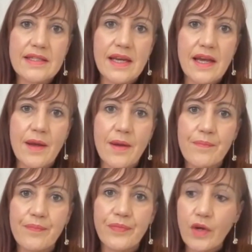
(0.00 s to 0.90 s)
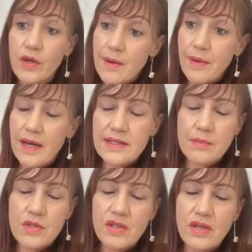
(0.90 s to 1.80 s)
And
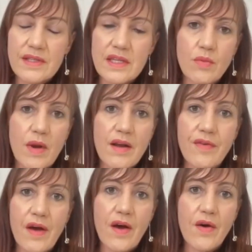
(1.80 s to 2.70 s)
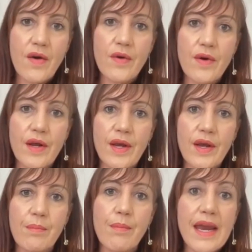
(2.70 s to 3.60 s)
so customer service is one of
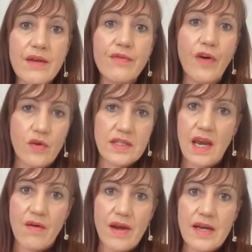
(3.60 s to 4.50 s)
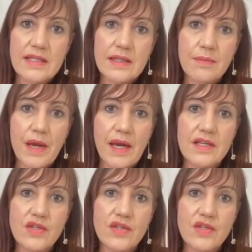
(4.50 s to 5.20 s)
our main focus areas,